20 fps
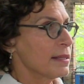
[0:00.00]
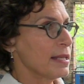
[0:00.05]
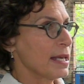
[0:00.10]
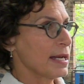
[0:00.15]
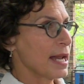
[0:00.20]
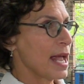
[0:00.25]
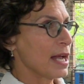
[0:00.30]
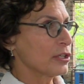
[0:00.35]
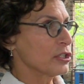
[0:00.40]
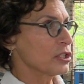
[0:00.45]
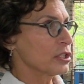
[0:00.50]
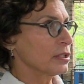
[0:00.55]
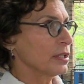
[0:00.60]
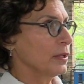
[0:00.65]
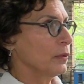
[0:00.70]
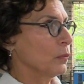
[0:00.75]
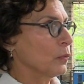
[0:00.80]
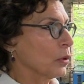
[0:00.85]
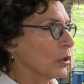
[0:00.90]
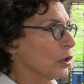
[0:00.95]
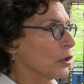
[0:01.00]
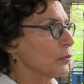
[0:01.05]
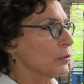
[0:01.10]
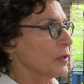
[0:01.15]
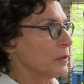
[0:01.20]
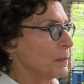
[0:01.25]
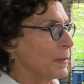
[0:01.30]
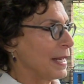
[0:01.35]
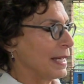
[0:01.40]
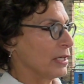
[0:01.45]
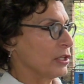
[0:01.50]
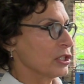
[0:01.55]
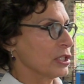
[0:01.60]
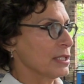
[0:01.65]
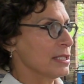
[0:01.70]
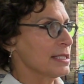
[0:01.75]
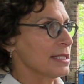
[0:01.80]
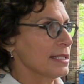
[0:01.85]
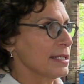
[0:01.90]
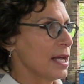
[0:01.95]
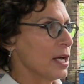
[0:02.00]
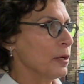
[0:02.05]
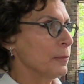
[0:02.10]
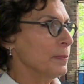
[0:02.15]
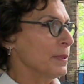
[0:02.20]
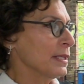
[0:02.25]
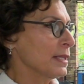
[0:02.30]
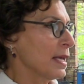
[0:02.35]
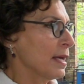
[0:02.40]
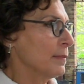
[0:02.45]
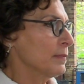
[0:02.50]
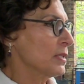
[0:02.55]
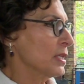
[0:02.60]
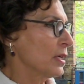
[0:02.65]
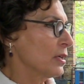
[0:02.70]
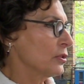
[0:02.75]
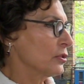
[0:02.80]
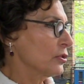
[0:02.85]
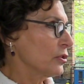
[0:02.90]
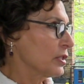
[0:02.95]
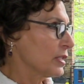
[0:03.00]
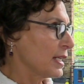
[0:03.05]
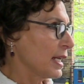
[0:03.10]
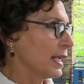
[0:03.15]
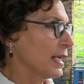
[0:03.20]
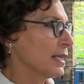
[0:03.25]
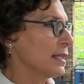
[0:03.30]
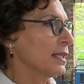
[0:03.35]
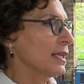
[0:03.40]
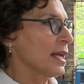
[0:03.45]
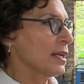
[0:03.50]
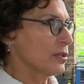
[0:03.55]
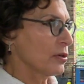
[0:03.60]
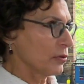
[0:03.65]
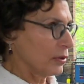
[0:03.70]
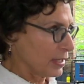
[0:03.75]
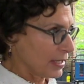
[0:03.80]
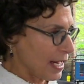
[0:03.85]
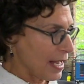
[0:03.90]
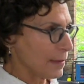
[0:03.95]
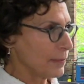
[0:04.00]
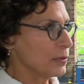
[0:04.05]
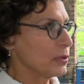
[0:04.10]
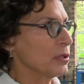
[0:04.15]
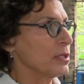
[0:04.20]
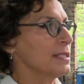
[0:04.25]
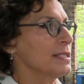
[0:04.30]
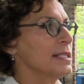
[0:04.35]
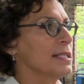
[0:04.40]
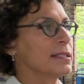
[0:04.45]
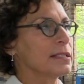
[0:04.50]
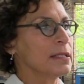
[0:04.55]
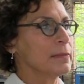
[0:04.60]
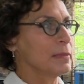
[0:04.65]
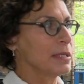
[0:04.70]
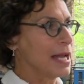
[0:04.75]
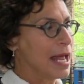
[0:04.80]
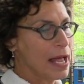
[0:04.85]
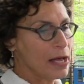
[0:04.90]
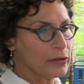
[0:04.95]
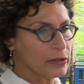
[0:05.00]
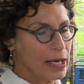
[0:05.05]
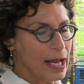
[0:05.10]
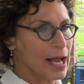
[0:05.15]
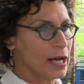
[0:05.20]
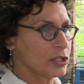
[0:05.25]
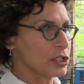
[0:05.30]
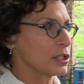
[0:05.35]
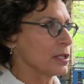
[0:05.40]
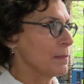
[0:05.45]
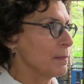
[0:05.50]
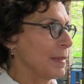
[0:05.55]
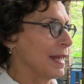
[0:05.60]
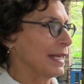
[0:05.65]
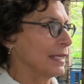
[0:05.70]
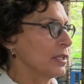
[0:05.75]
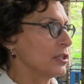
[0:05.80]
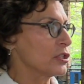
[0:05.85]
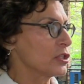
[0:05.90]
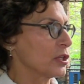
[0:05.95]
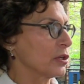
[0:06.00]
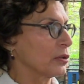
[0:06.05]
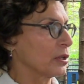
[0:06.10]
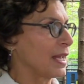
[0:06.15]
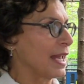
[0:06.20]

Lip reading: that actually work with patients and helping them to understand the endocannabinoid system and how to actually manage their